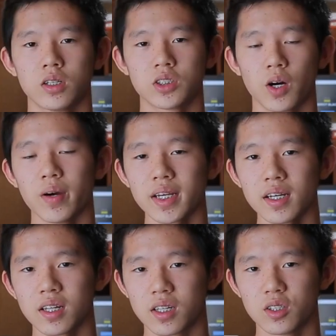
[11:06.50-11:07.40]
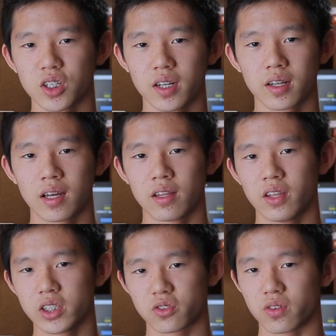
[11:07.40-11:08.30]
So in conclusion,
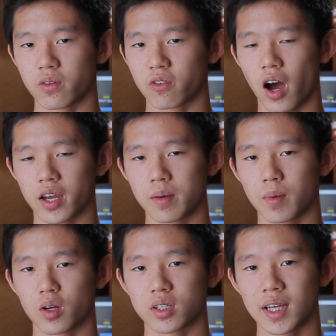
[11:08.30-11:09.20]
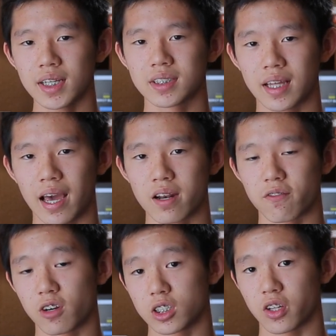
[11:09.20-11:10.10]
this rocket motor test
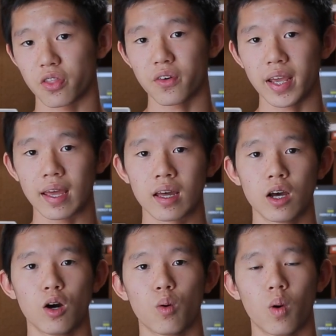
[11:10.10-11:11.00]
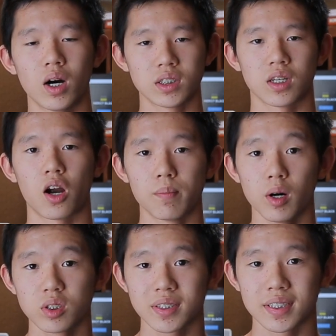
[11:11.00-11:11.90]
stand, version 3, was our
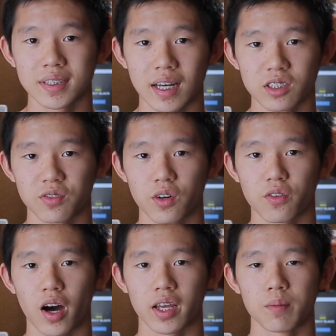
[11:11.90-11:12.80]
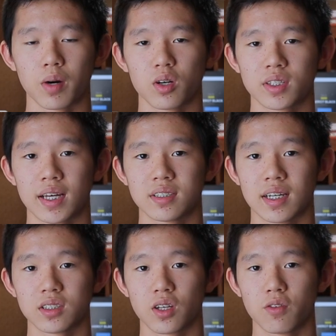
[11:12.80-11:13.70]
most successful rocket motor test
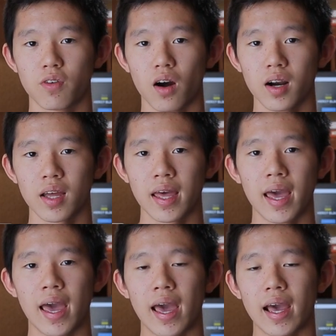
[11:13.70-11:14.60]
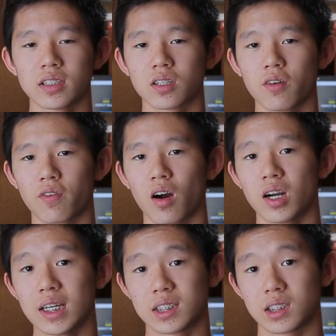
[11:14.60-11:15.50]
stand so far, and so
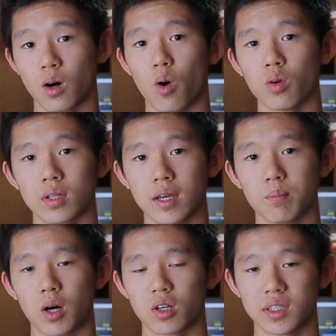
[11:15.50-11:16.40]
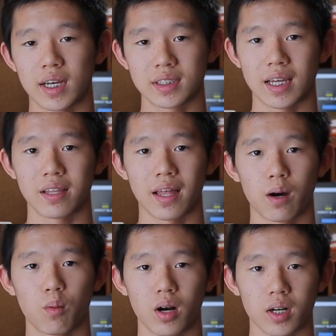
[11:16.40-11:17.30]
far it's the only motor test stand
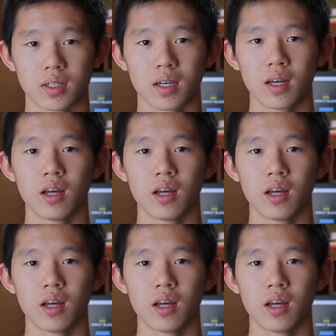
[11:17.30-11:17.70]
that worked.